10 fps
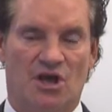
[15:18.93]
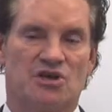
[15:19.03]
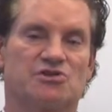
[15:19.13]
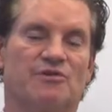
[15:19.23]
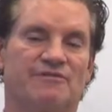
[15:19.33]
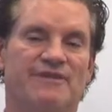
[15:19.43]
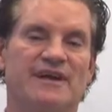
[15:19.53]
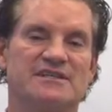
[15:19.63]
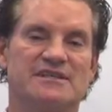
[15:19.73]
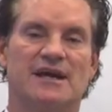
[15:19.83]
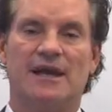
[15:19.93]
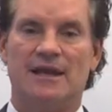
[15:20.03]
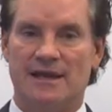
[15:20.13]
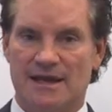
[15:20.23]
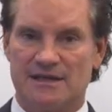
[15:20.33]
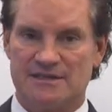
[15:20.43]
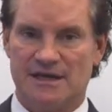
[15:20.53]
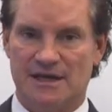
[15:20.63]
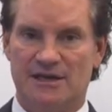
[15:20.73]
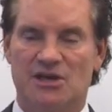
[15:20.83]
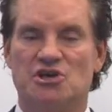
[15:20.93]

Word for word: So FaceTight, NeckTight,